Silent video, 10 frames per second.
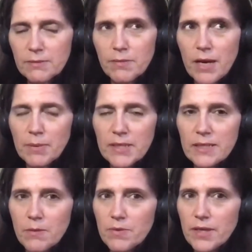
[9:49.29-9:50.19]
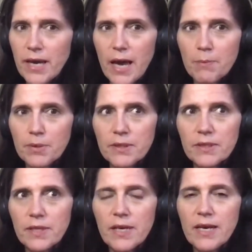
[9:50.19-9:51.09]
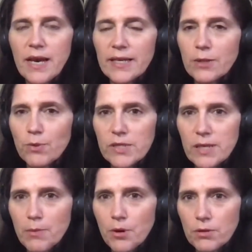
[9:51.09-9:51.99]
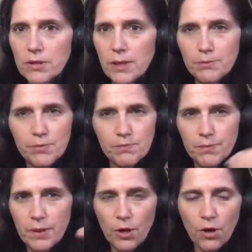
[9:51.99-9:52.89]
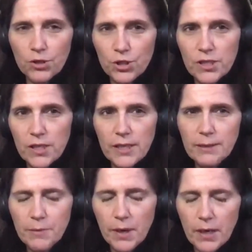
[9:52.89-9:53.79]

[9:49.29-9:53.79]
Maybe something happened and it was subconsciously.